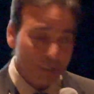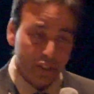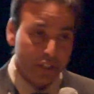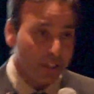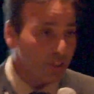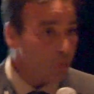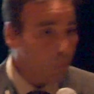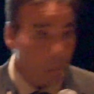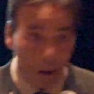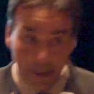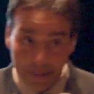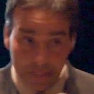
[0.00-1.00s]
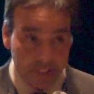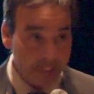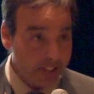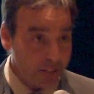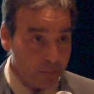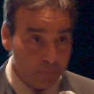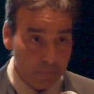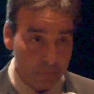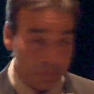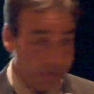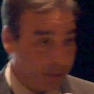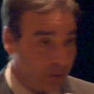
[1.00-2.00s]
share one thing
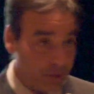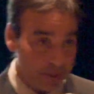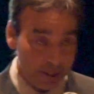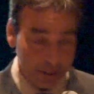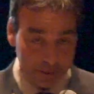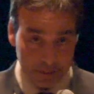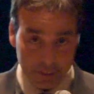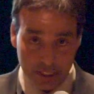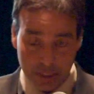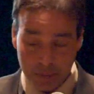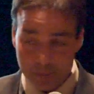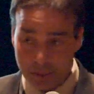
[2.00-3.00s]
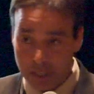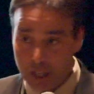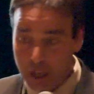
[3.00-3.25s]
who's on your team,